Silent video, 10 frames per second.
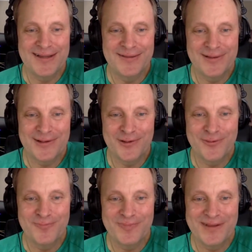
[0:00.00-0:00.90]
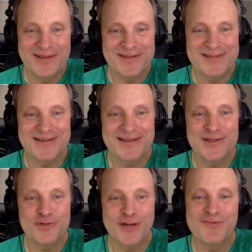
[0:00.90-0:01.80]
Enlil is the
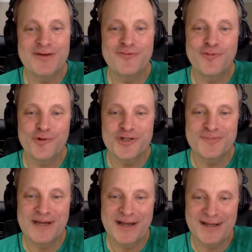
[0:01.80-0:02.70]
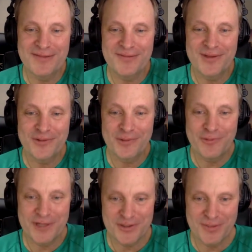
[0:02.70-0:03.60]
driving force behind the 3
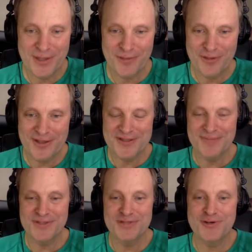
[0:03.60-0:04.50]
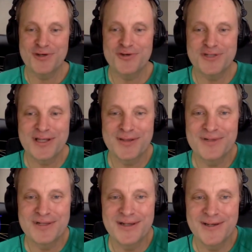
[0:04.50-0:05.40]
Western monotheisms as we understand them
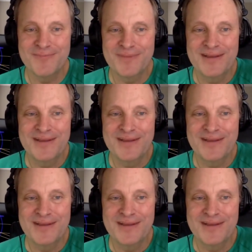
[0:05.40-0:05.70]
today,